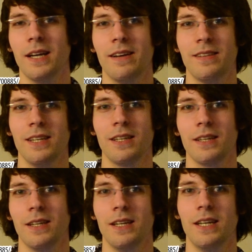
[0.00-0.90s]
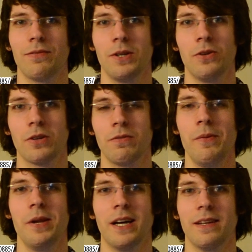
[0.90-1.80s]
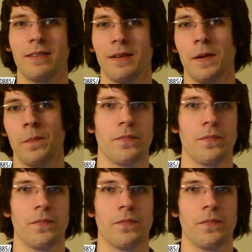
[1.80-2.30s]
I think it will look very nice.